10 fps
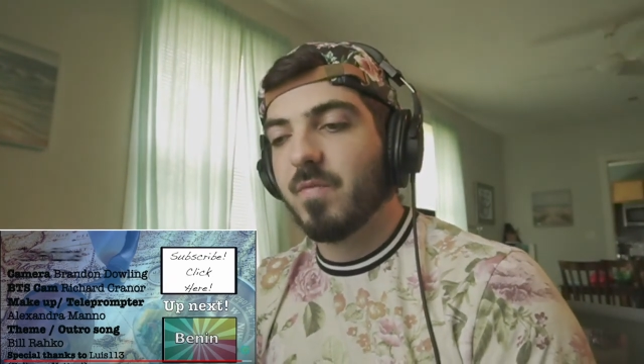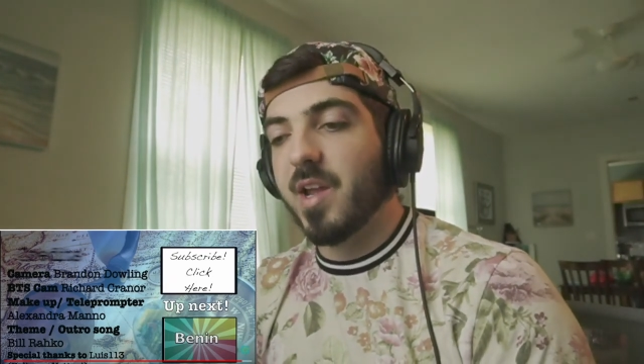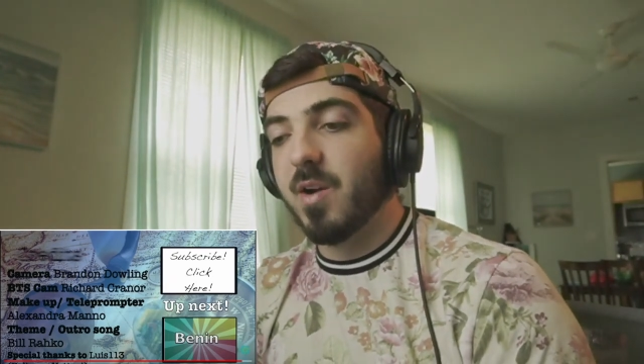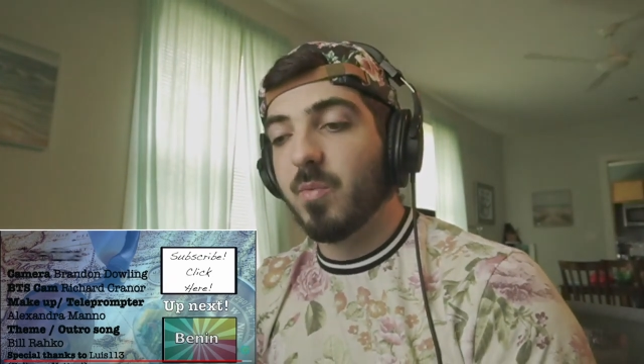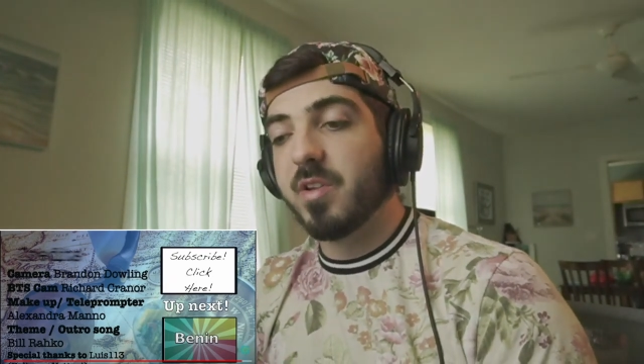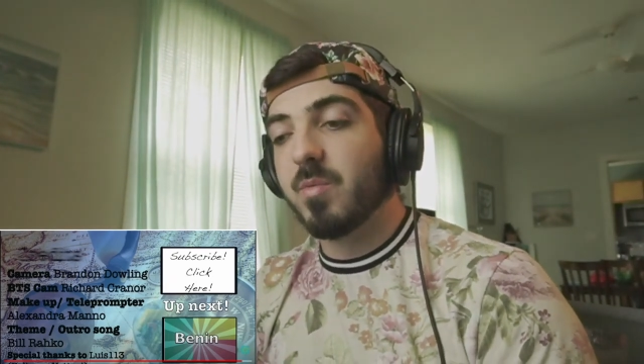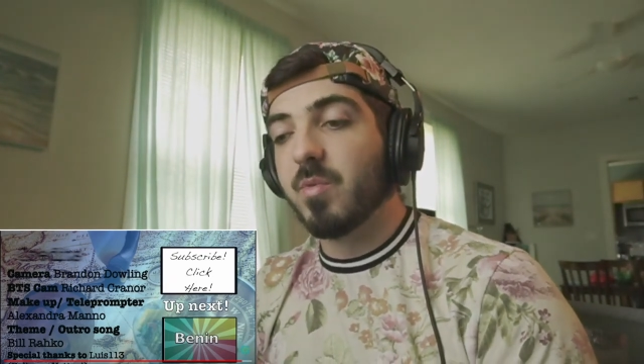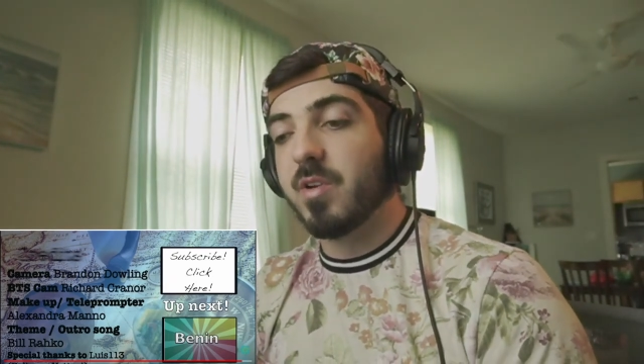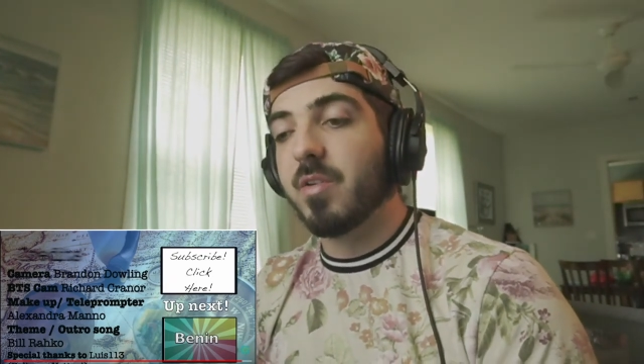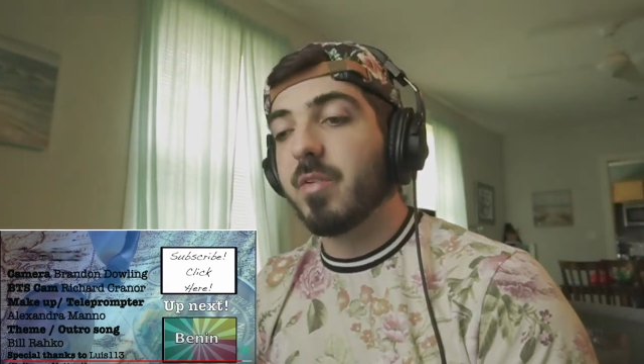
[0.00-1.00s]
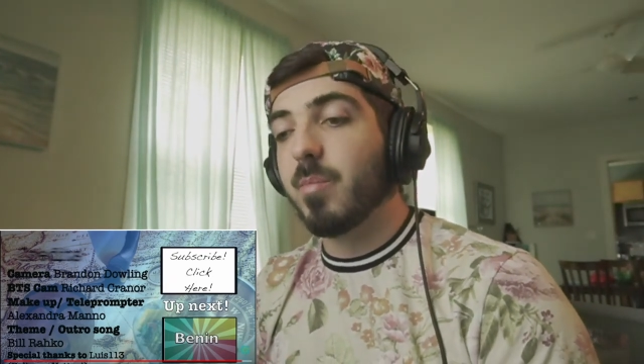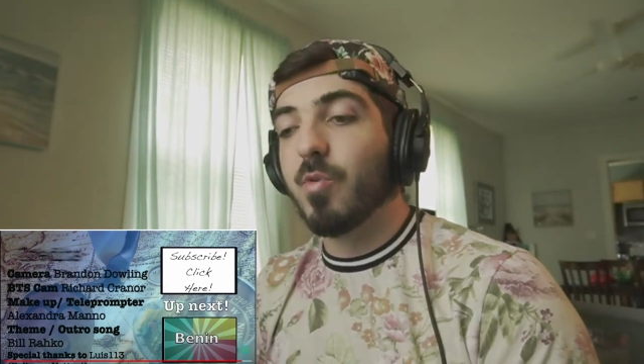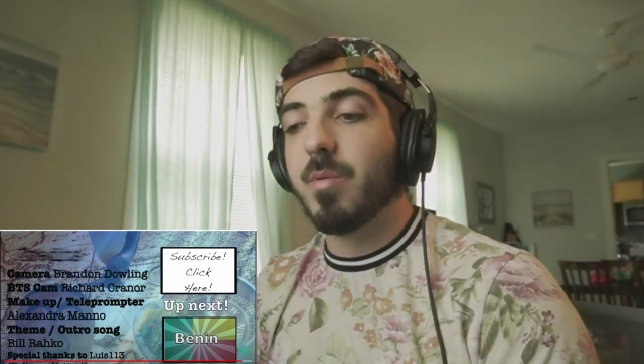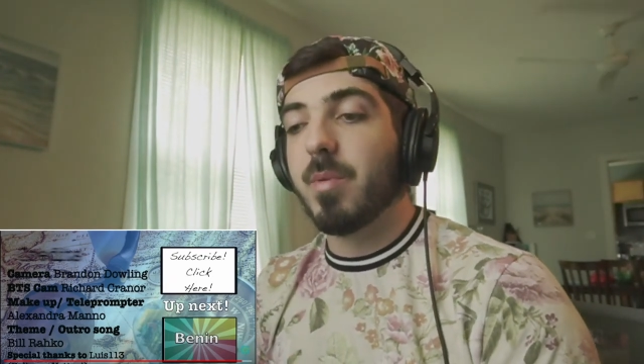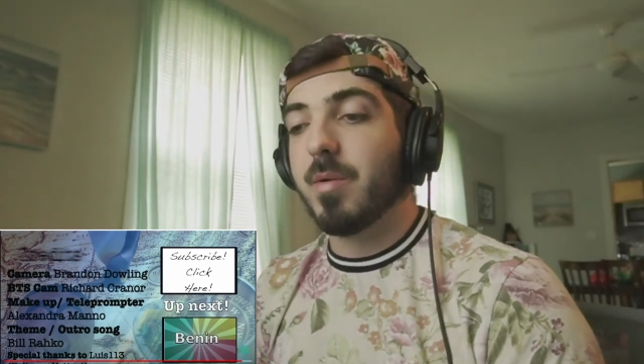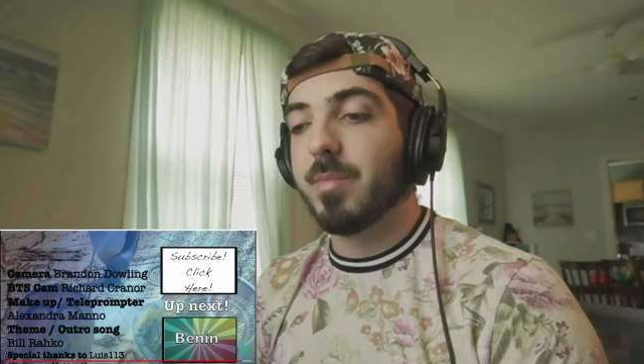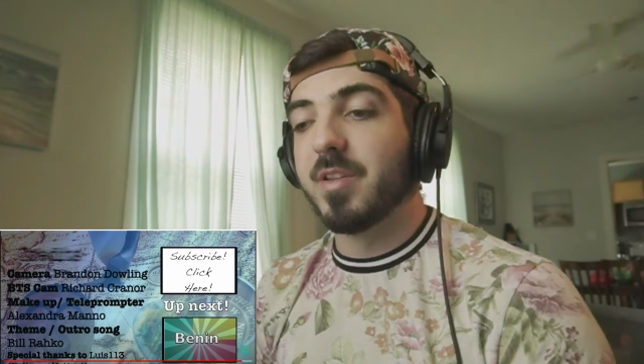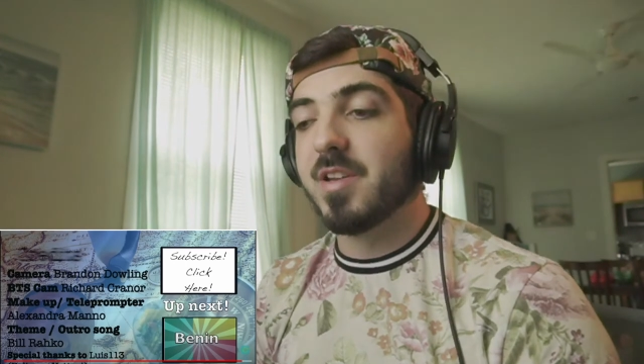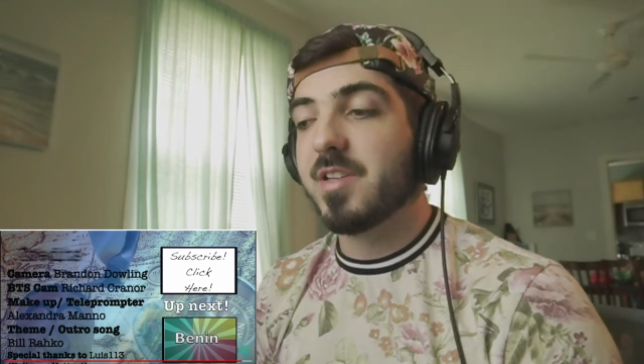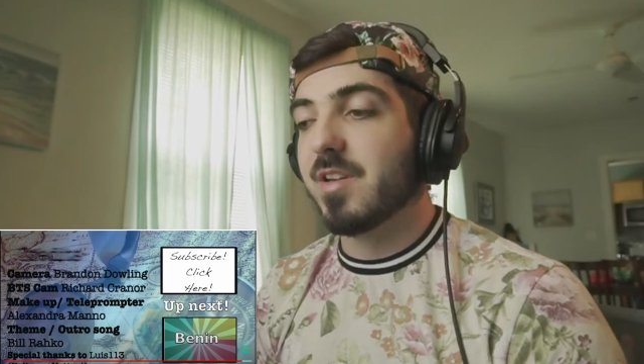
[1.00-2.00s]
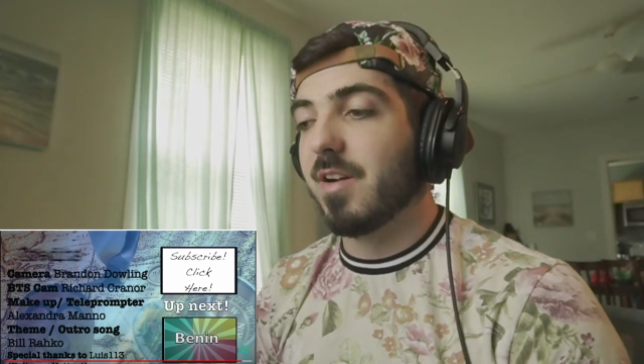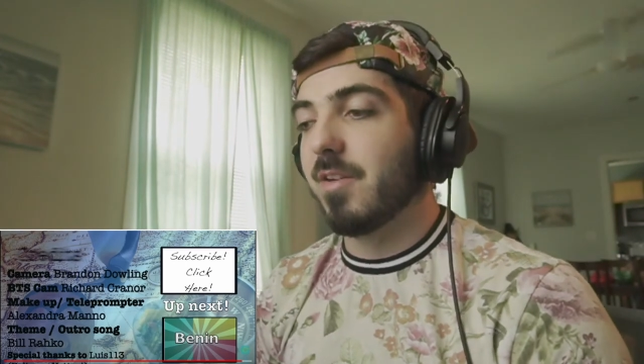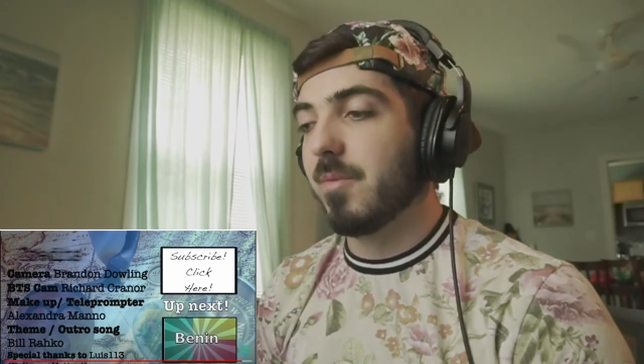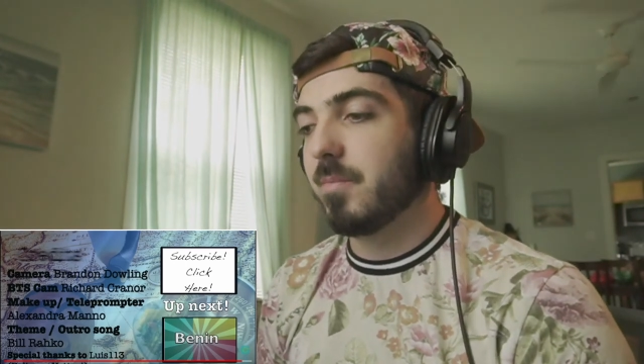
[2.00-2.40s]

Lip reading: I really want to learn more about Belize now.